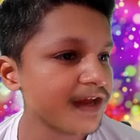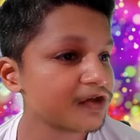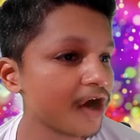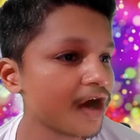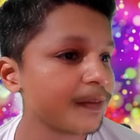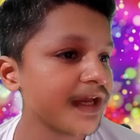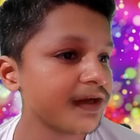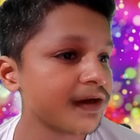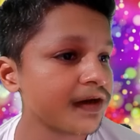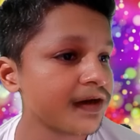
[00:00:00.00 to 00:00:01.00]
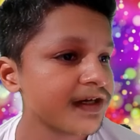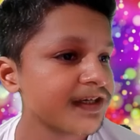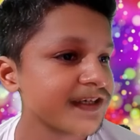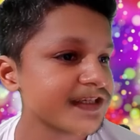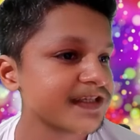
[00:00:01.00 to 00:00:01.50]
Dom in a
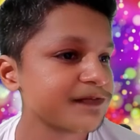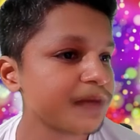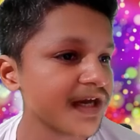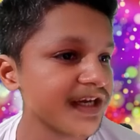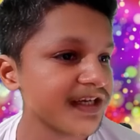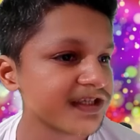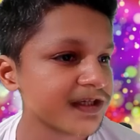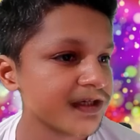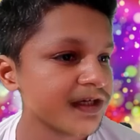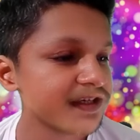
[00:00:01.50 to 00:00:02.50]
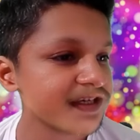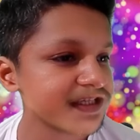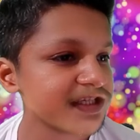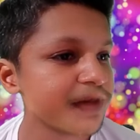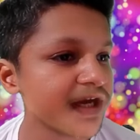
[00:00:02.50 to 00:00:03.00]
rust bucket,
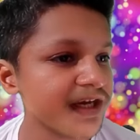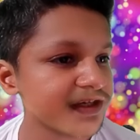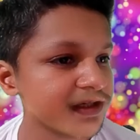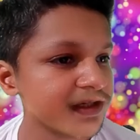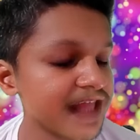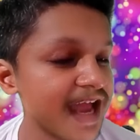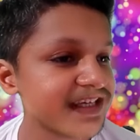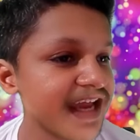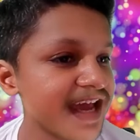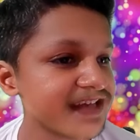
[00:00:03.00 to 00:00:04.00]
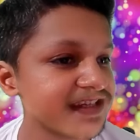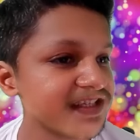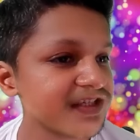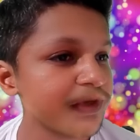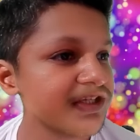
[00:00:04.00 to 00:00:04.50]
rust bucket that
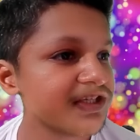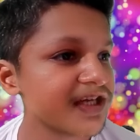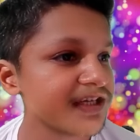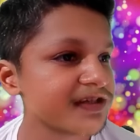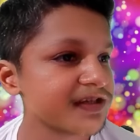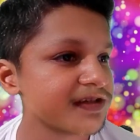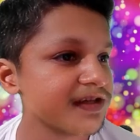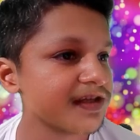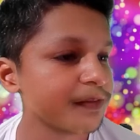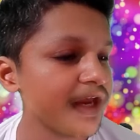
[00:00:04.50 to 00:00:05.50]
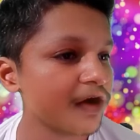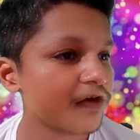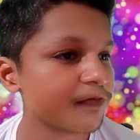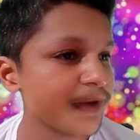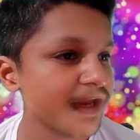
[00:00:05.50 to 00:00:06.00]
hasn't been touched since the Bay
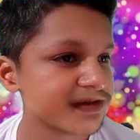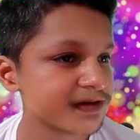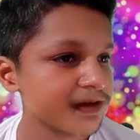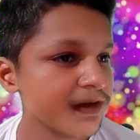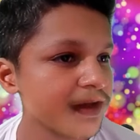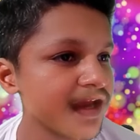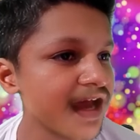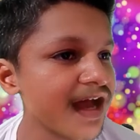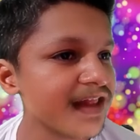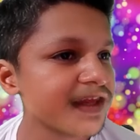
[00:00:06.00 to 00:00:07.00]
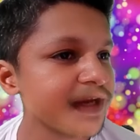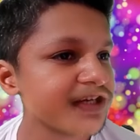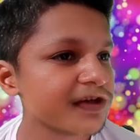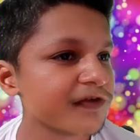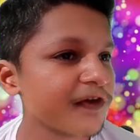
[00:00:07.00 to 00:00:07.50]
of Pigs. All the
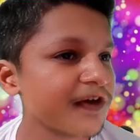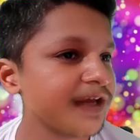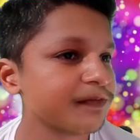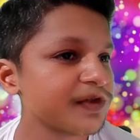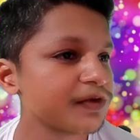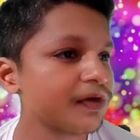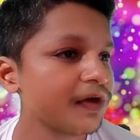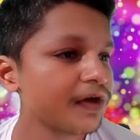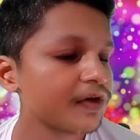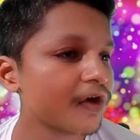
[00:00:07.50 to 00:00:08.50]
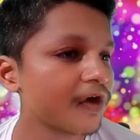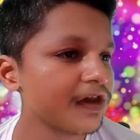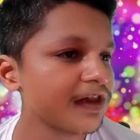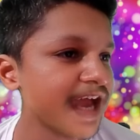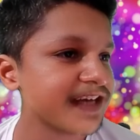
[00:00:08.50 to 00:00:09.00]
better for him to
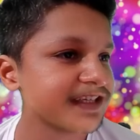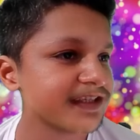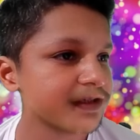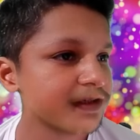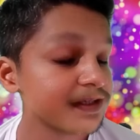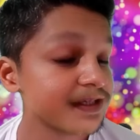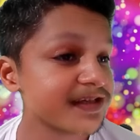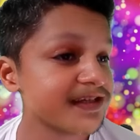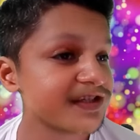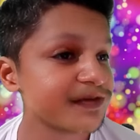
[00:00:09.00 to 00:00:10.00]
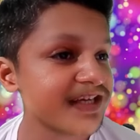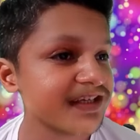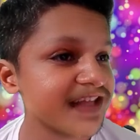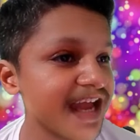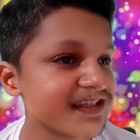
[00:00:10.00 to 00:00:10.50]
growl at it. Doesn't matter
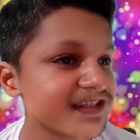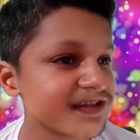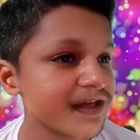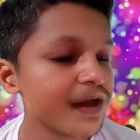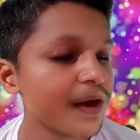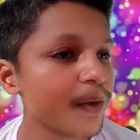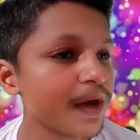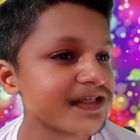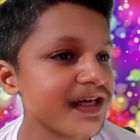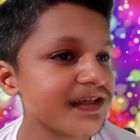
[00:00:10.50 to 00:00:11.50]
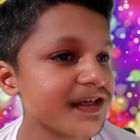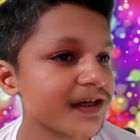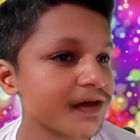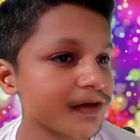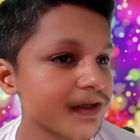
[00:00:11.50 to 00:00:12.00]
that's what's under
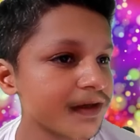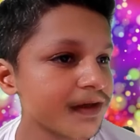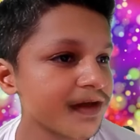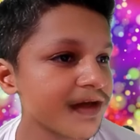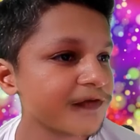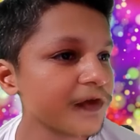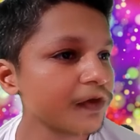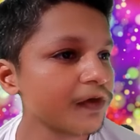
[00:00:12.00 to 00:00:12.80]
the hood? A few